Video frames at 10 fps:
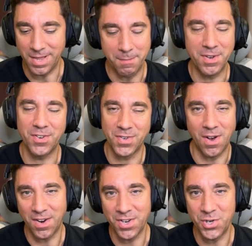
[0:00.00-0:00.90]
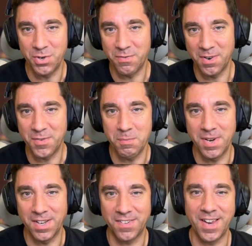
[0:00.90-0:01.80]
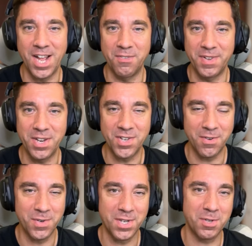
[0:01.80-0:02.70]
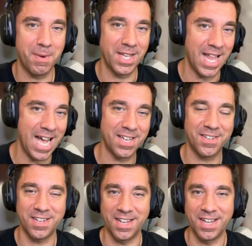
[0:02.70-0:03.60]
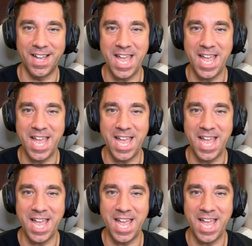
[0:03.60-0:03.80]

let me just talk at you for a few minutes style videos ever since my last uh,